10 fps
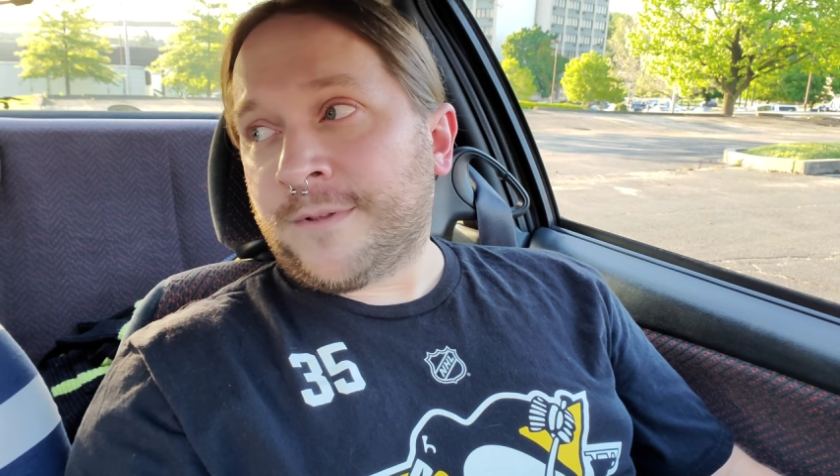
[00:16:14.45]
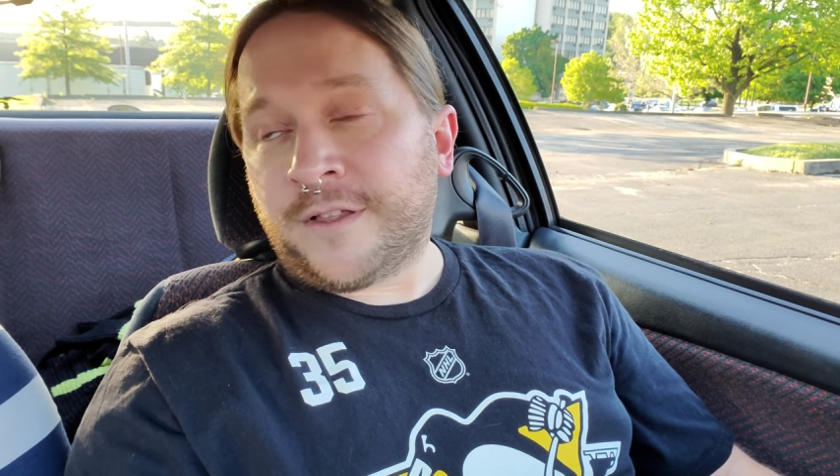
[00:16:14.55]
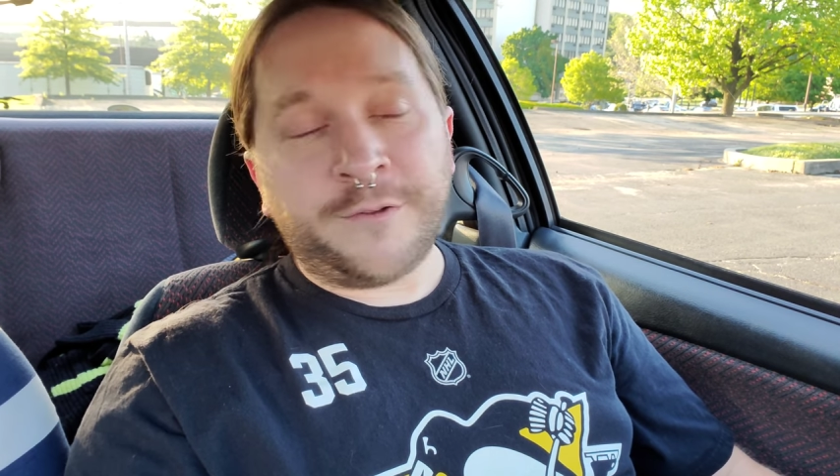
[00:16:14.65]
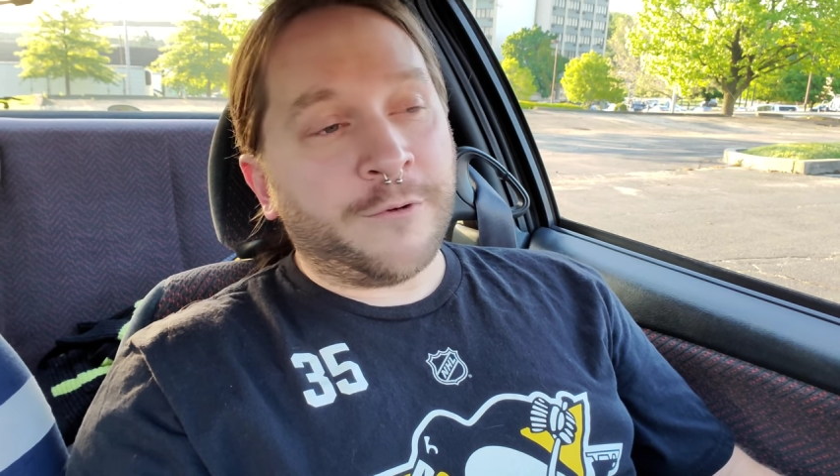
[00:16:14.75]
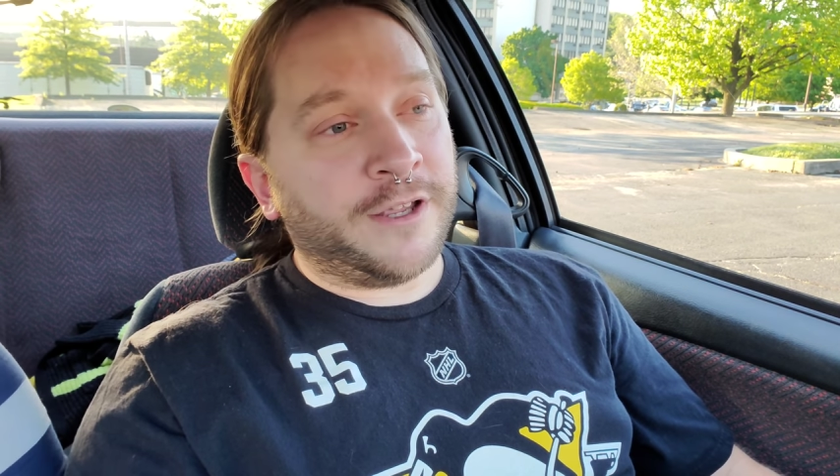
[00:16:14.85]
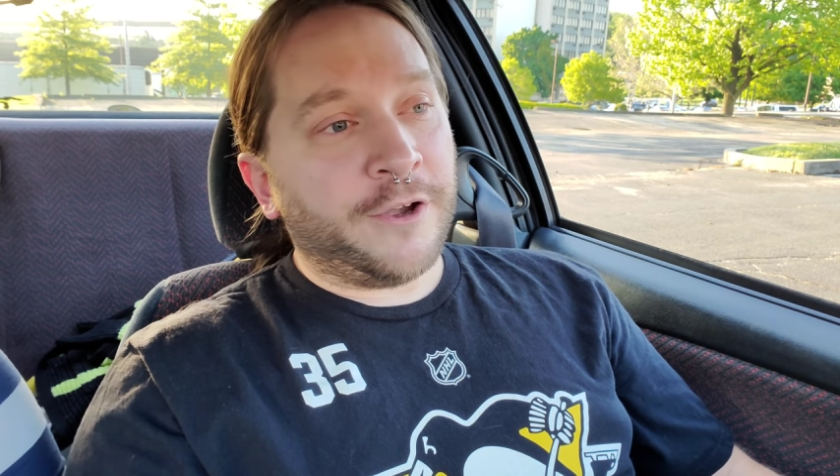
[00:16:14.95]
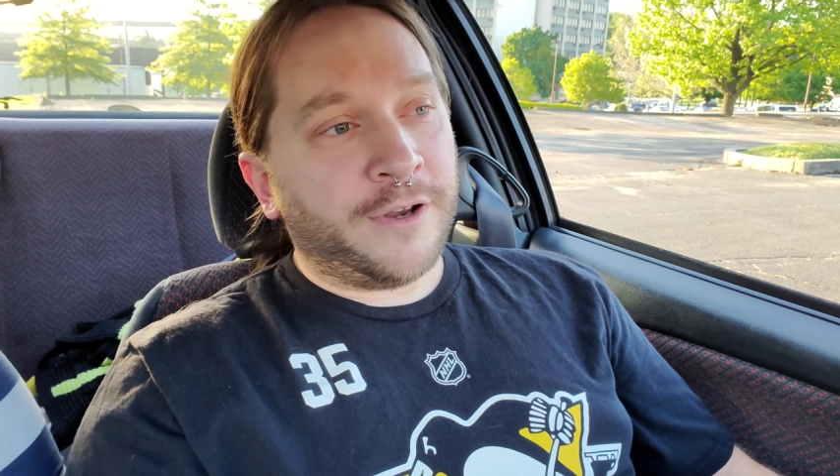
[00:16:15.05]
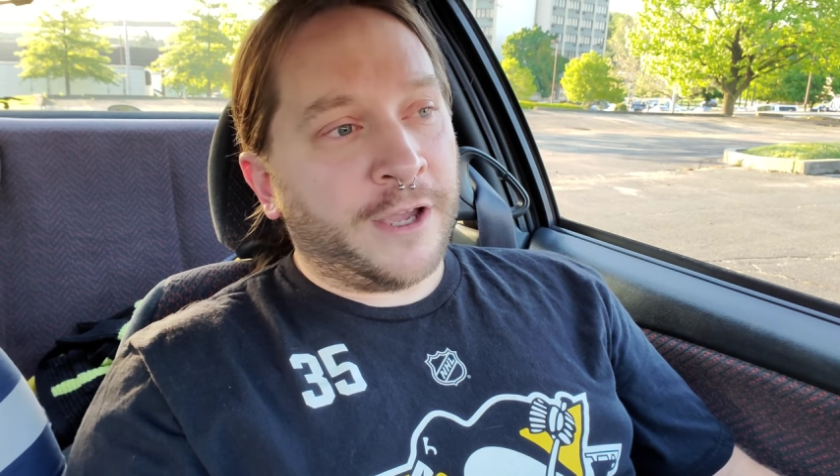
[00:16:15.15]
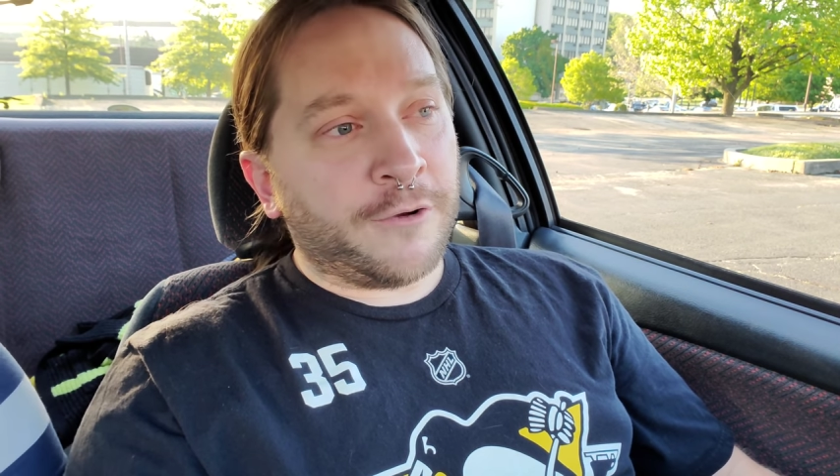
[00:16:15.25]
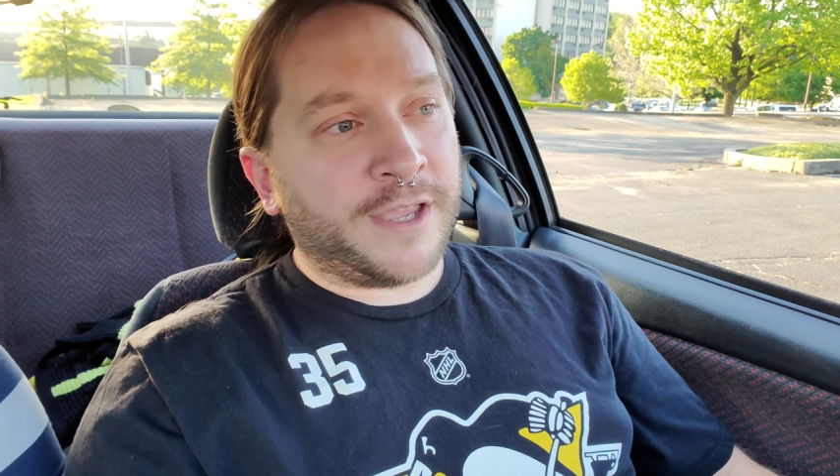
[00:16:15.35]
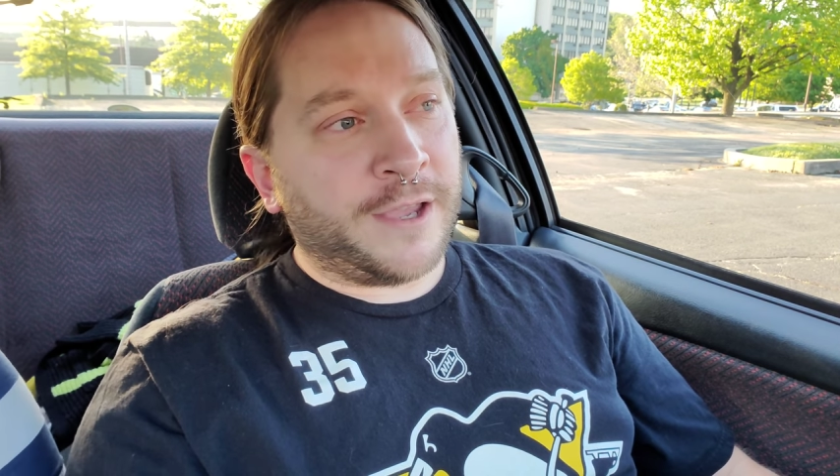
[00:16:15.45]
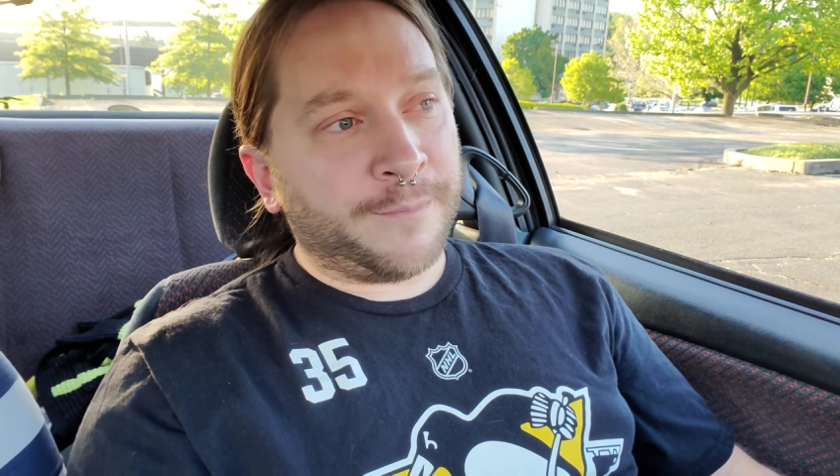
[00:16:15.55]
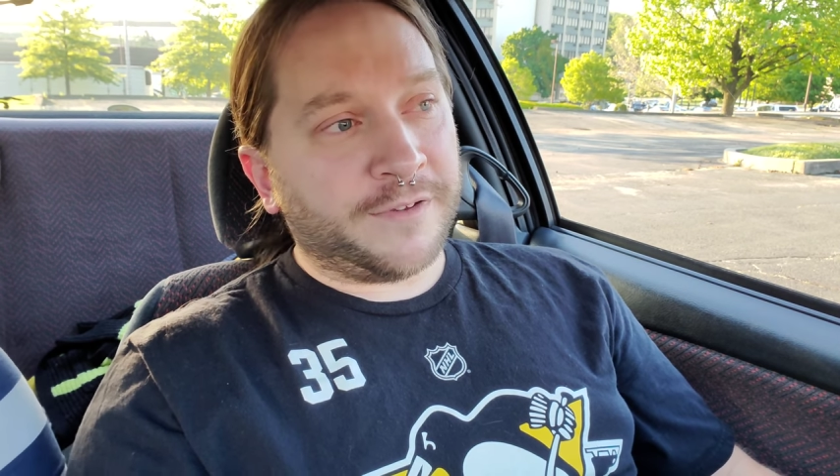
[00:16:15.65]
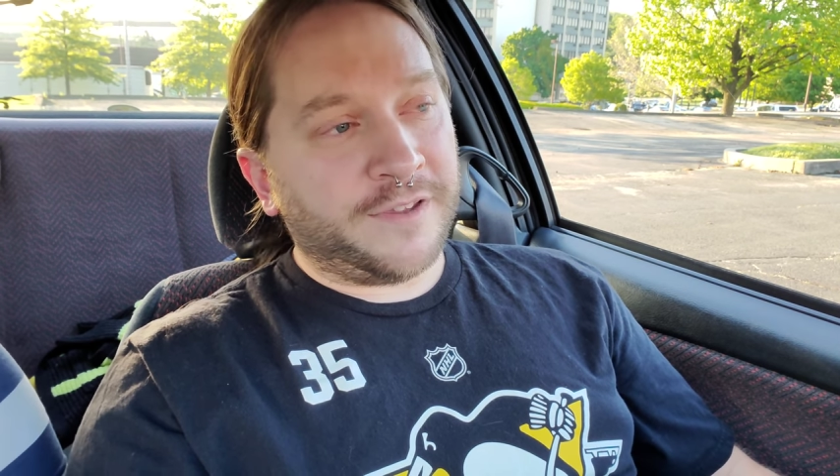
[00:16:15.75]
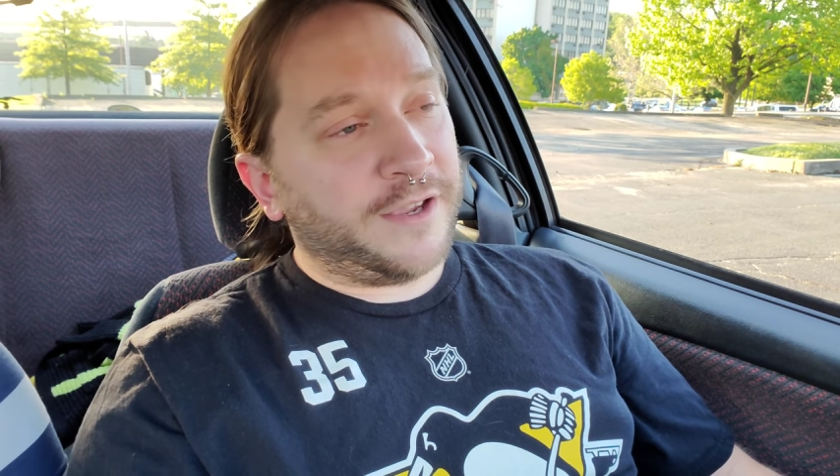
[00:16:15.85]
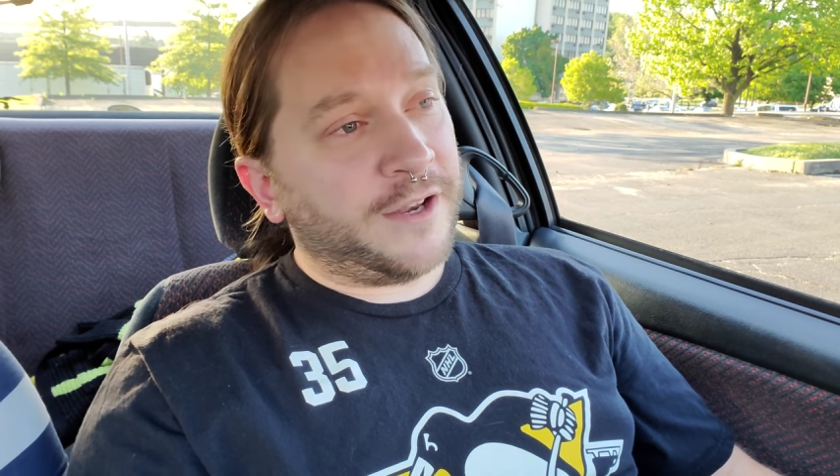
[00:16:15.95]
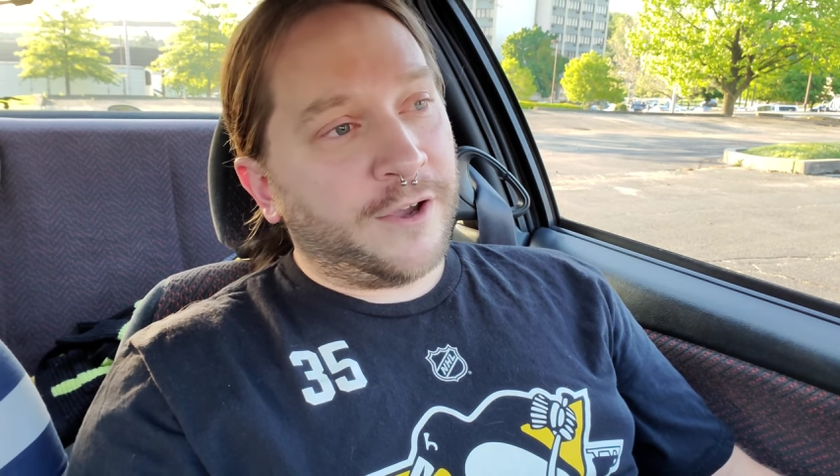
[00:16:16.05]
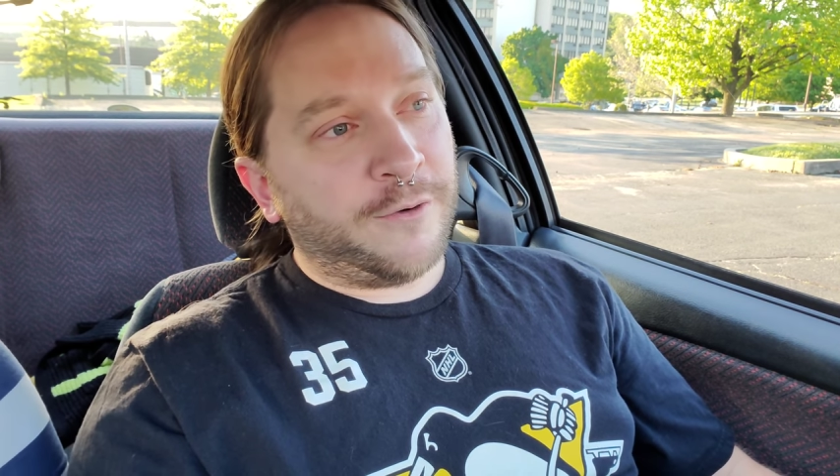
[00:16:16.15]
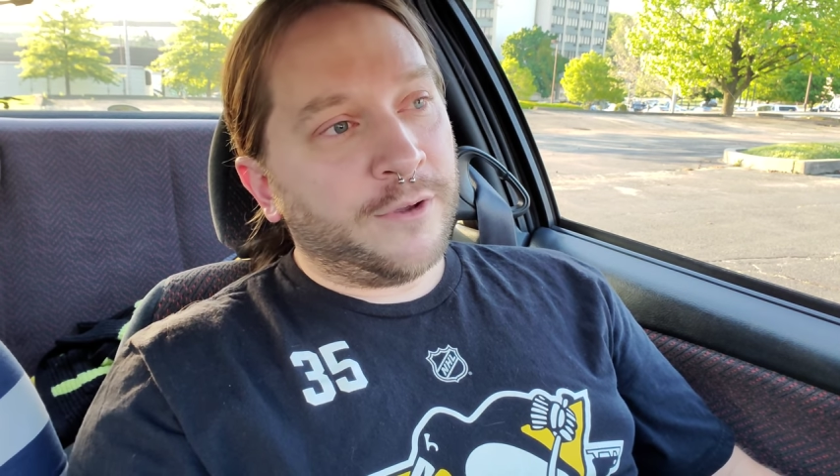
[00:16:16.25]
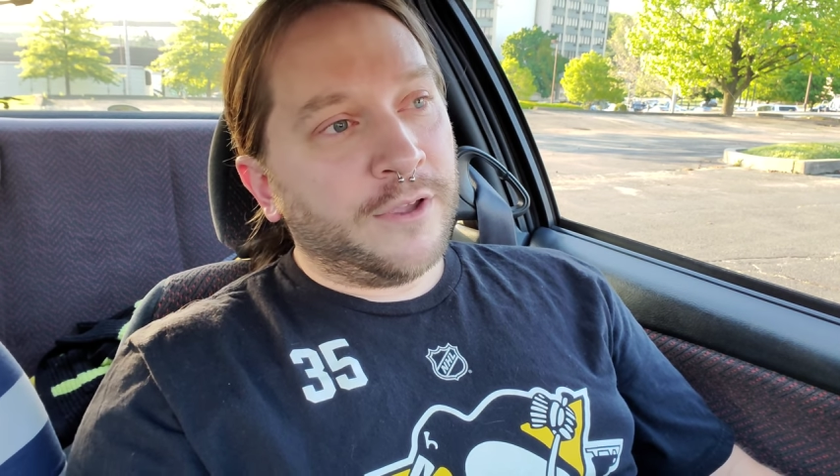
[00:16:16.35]
unless you want to go to El
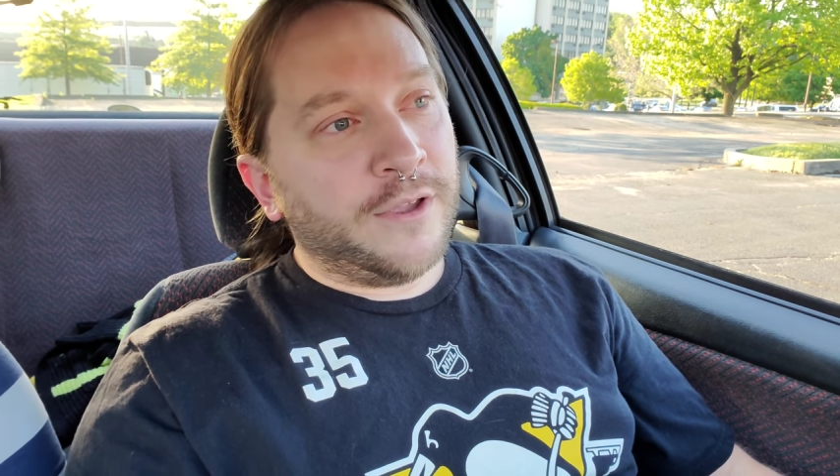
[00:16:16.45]
Campesino